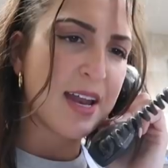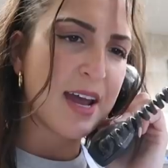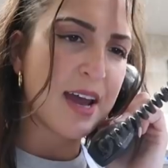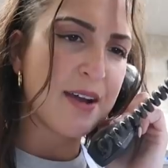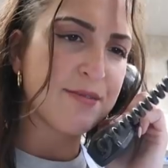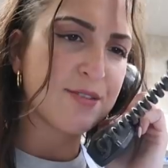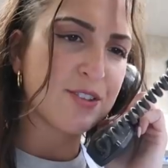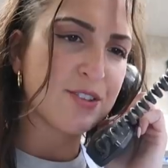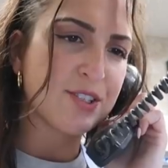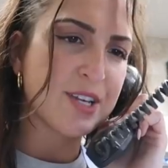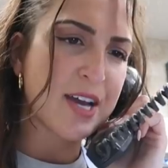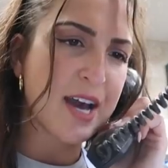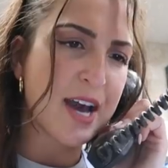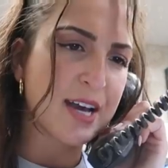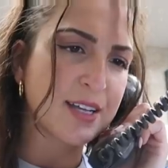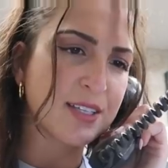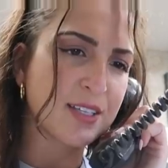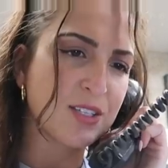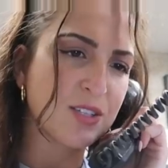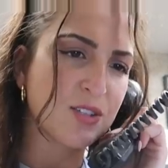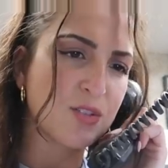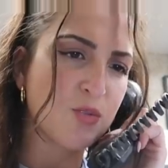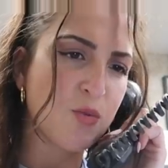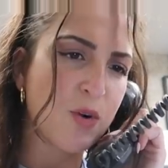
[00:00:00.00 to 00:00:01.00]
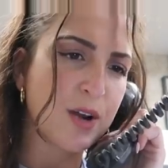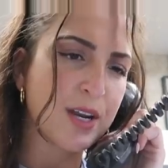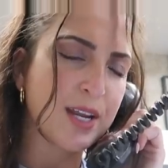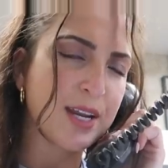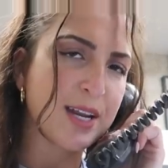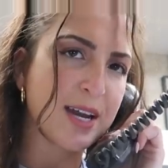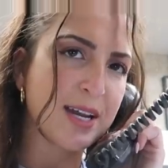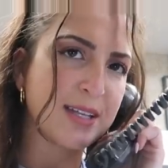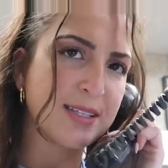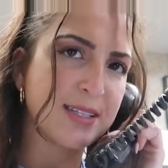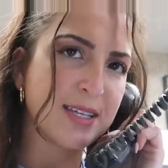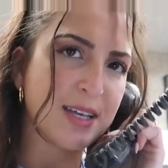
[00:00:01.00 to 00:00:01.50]
and after tax, it's
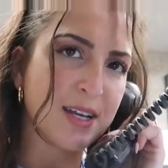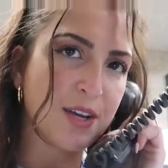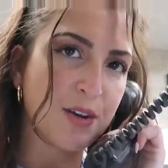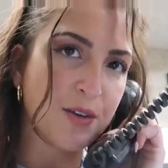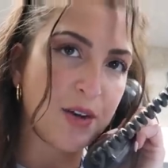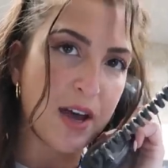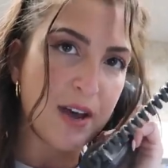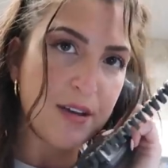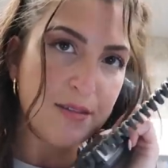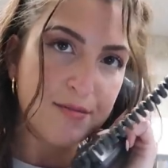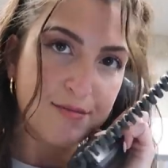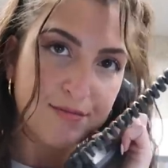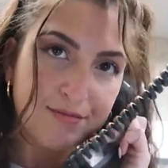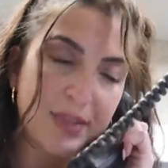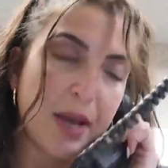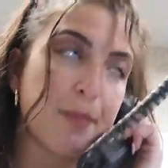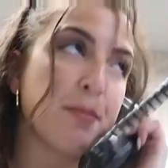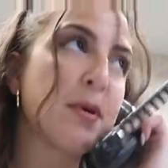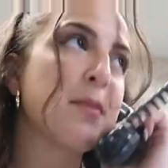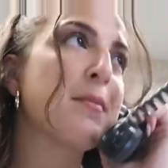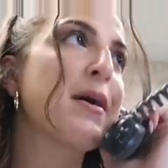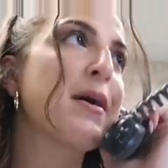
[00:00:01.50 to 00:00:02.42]
2019, okay? Yep,